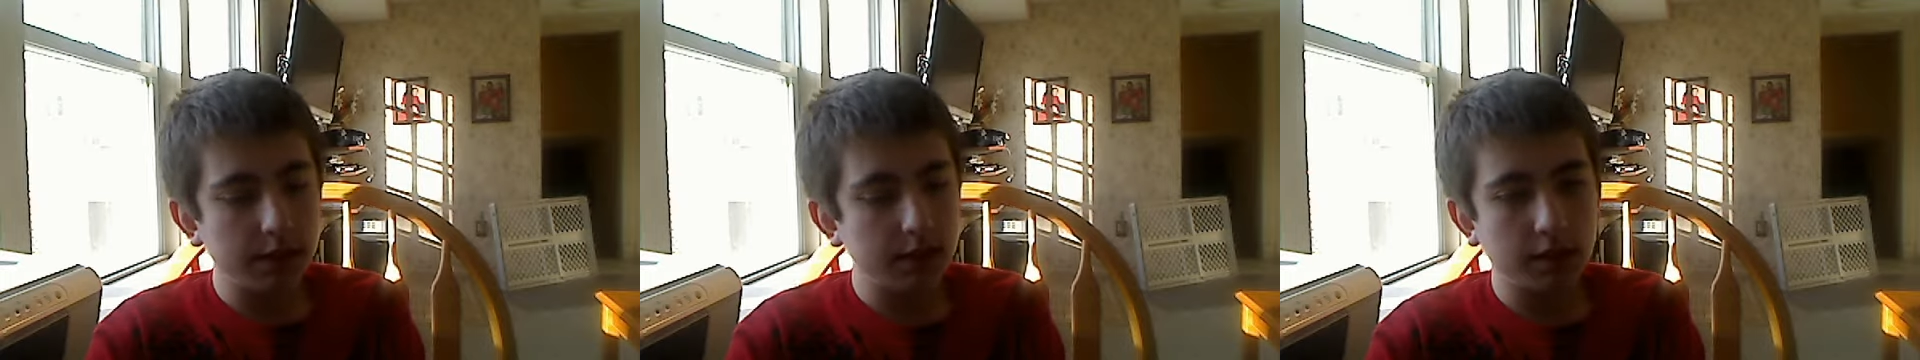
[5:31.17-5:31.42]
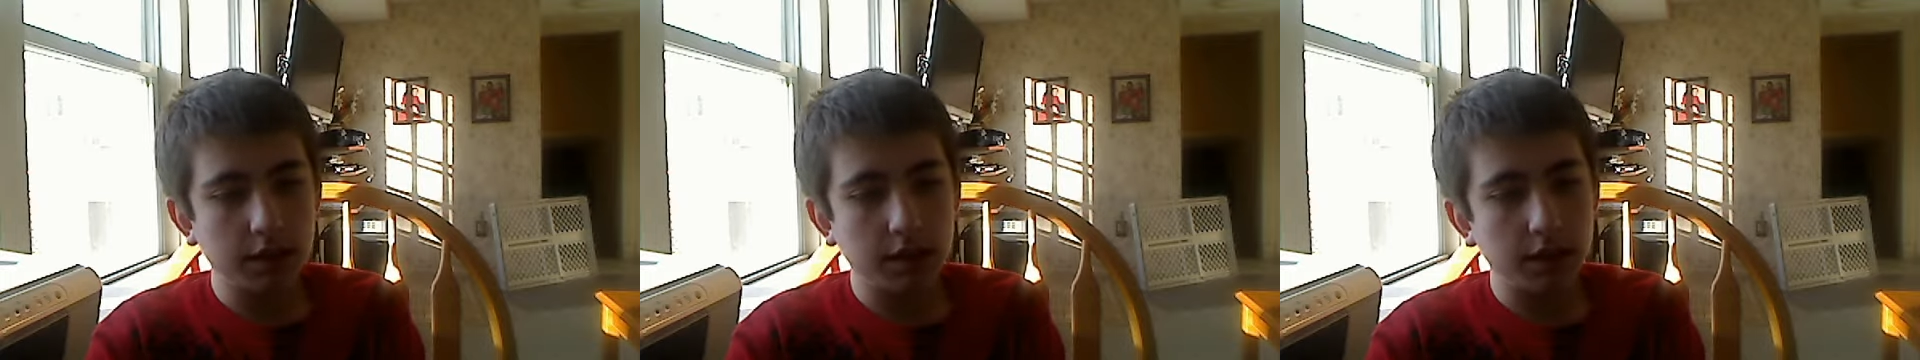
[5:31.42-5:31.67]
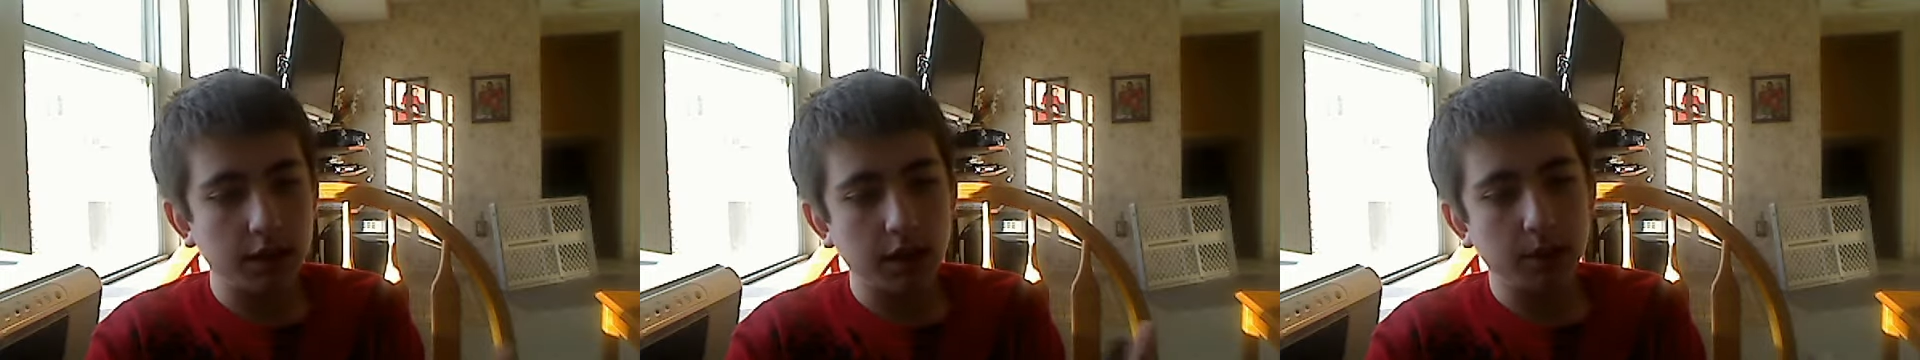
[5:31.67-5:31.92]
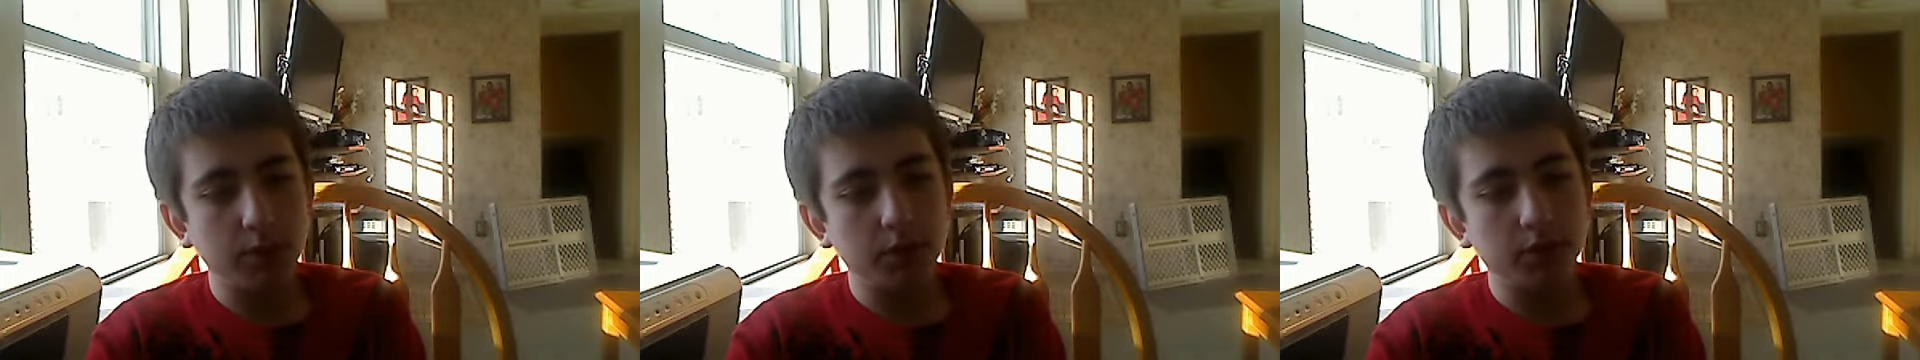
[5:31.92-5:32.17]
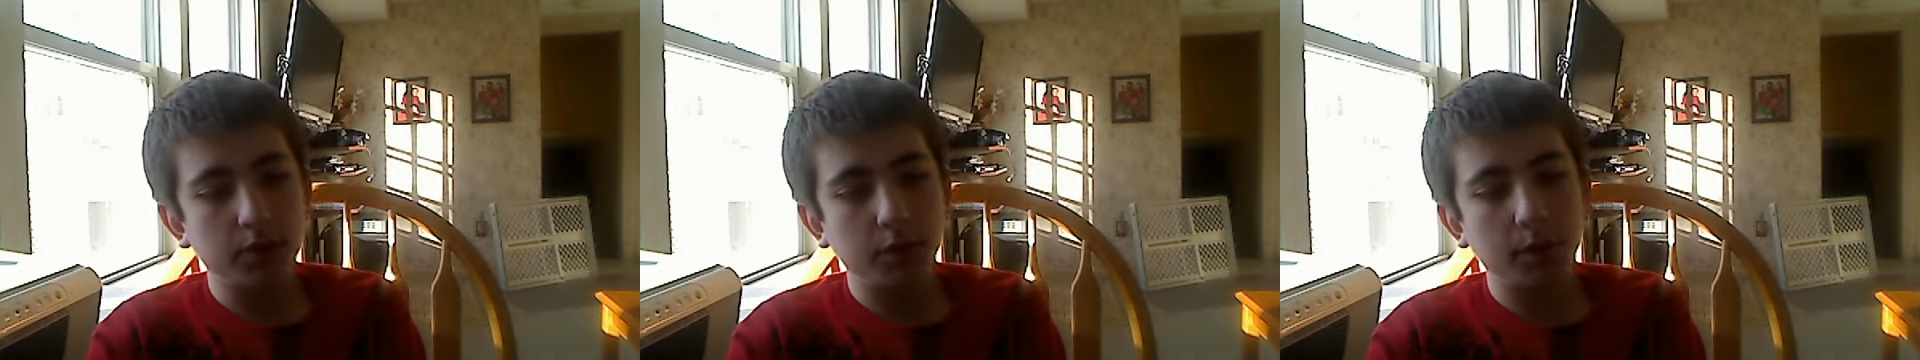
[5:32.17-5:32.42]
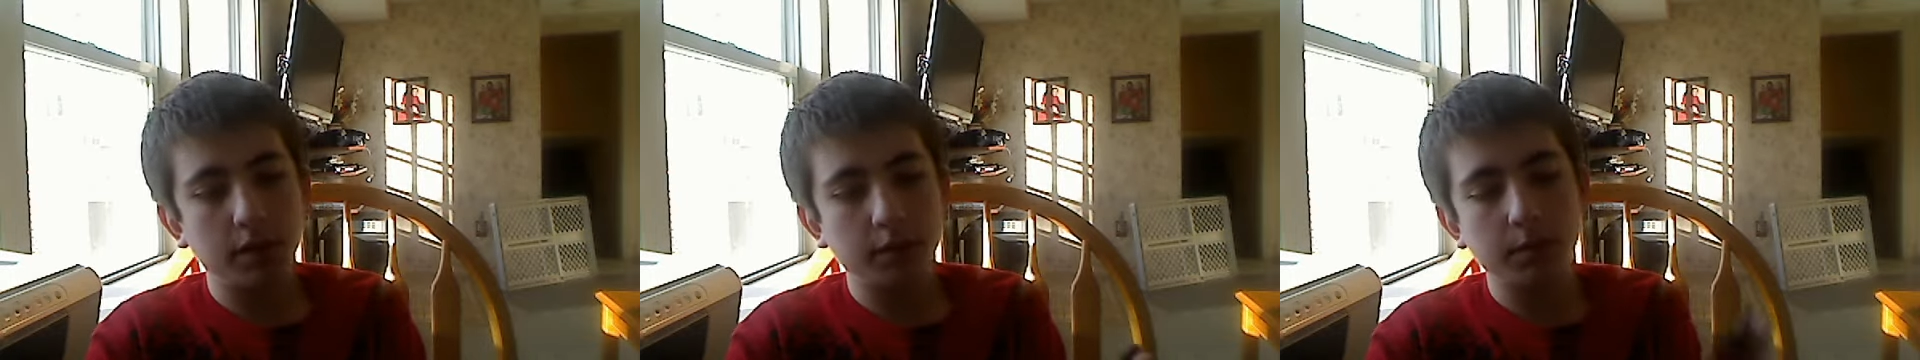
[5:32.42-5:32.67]
something like that. Street
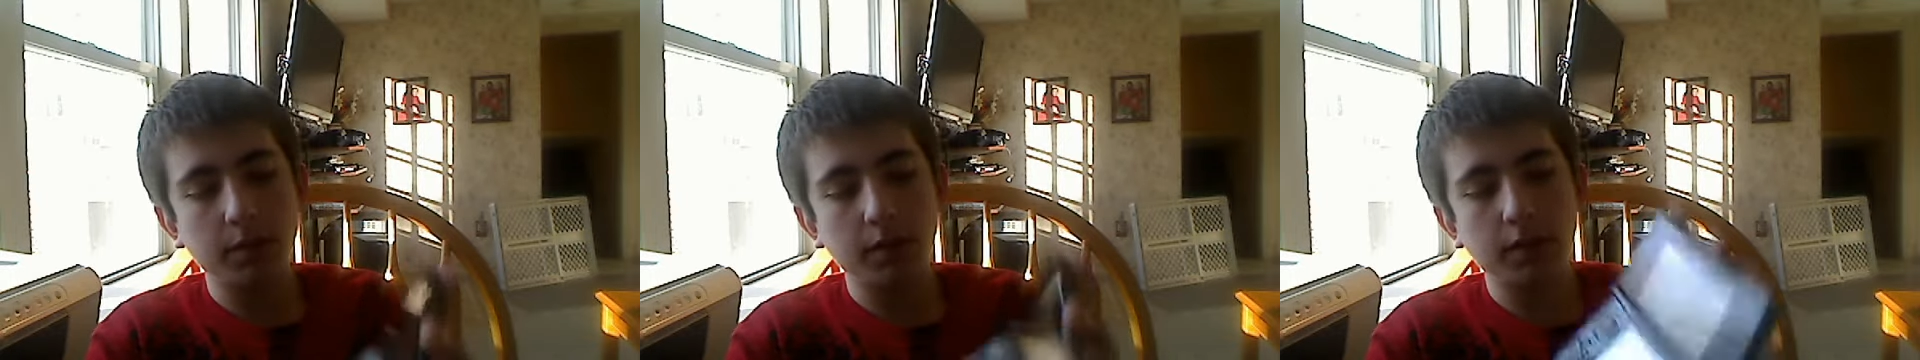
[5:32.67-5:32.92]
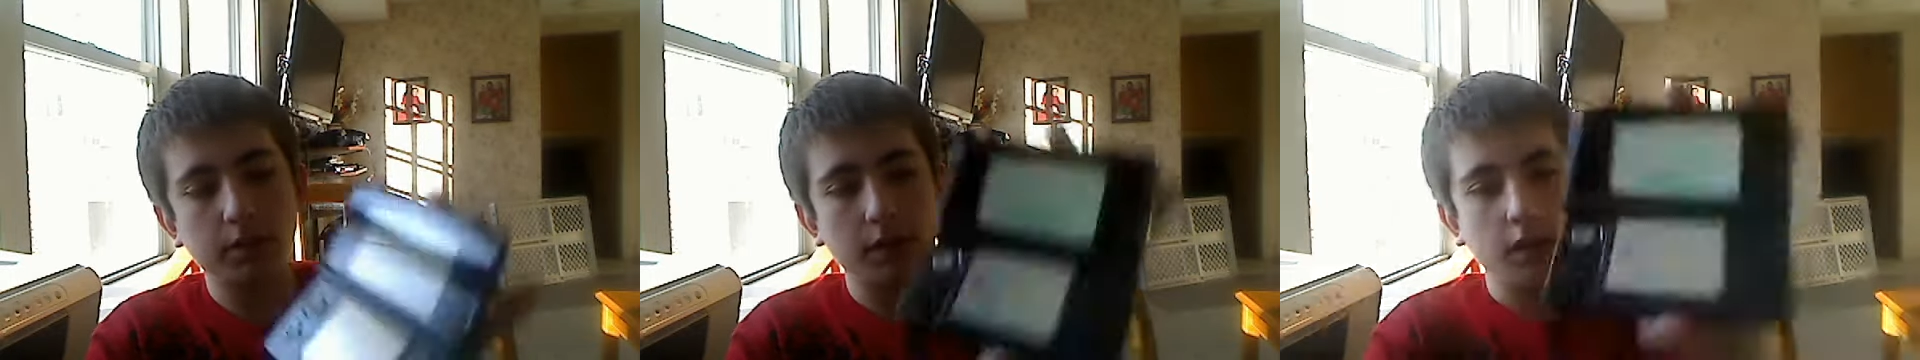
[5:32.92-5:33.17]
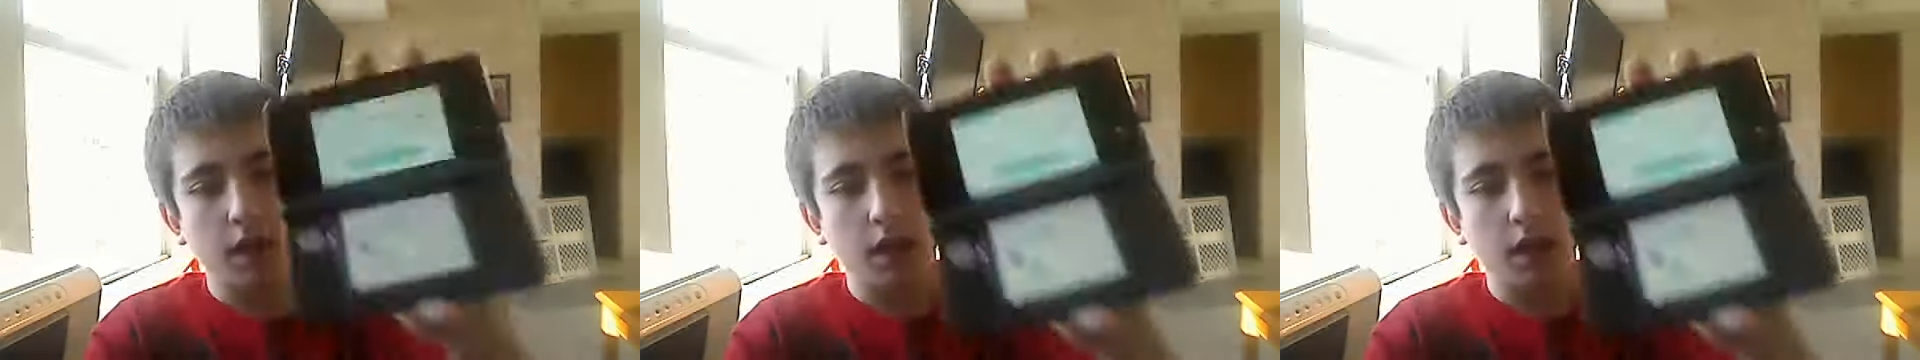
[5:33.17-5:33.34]
Pass, Me Plaza.